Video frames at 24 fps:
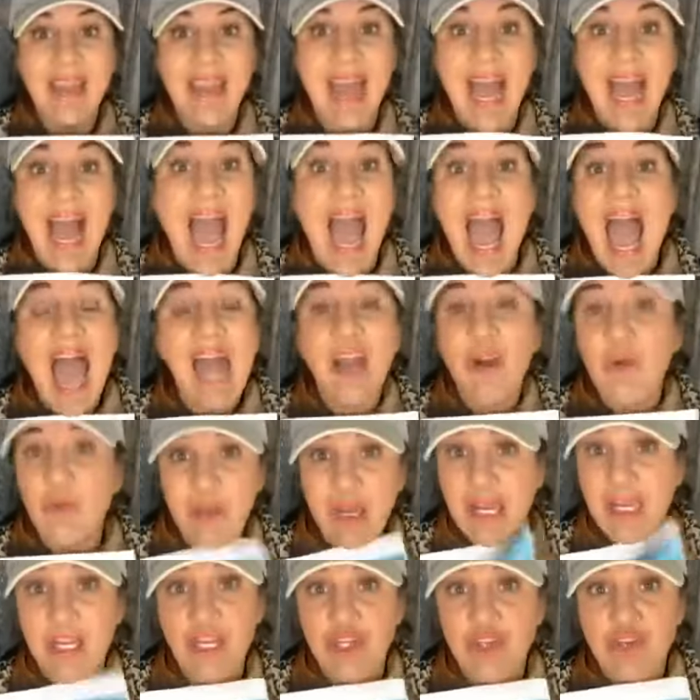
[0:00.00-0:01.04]
I, don't need
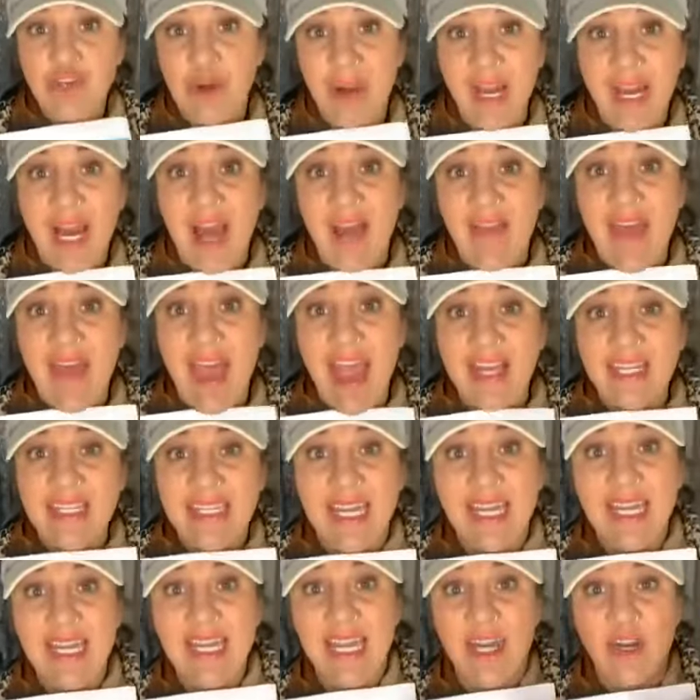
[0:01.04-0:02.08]
to train on that because it
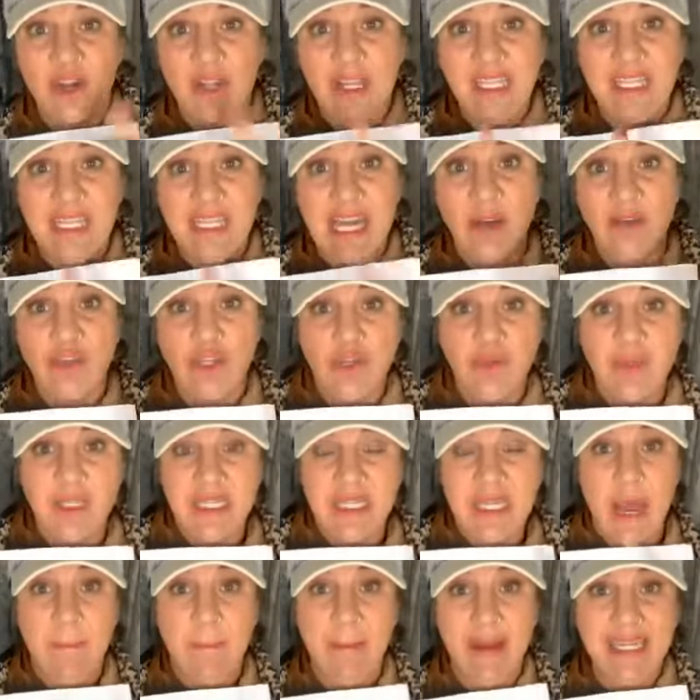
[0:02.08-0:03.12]
literally tells you step
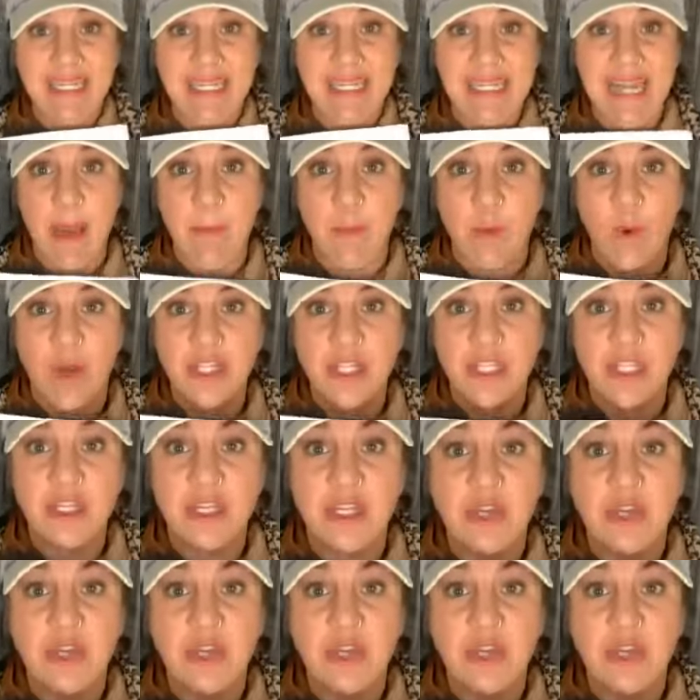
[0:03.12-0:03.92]
by step what to do.